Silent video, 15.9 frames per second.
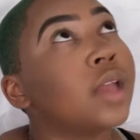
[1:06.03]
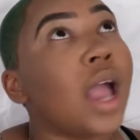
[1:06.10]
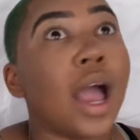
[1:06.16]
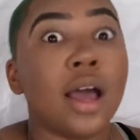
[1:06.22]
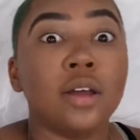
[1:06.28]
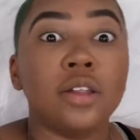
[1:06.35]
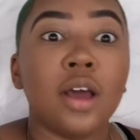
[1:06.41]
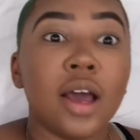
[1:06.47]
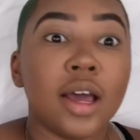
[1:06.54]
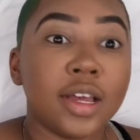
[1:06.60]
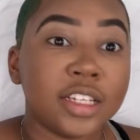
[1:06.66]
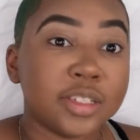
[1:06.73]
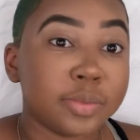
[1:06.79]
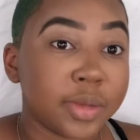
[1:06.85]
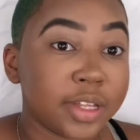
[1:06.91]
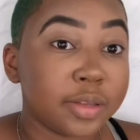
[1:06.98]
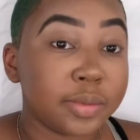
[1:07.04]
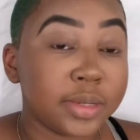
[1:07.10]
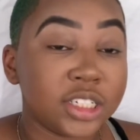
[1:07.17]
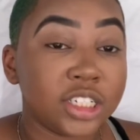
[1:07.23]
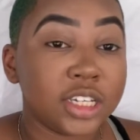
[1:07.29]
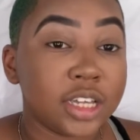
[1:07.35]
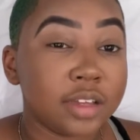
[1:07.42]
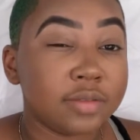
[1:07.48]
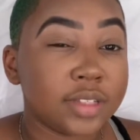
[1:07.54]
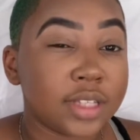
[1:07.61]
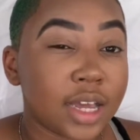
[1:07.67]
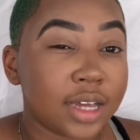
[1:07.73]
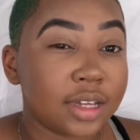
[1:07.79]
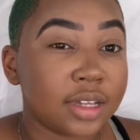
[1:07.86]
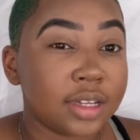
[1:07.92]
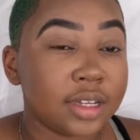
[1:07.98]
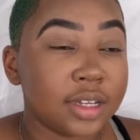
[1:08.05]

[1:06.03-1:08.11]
I don't know how to explain it, but she gives like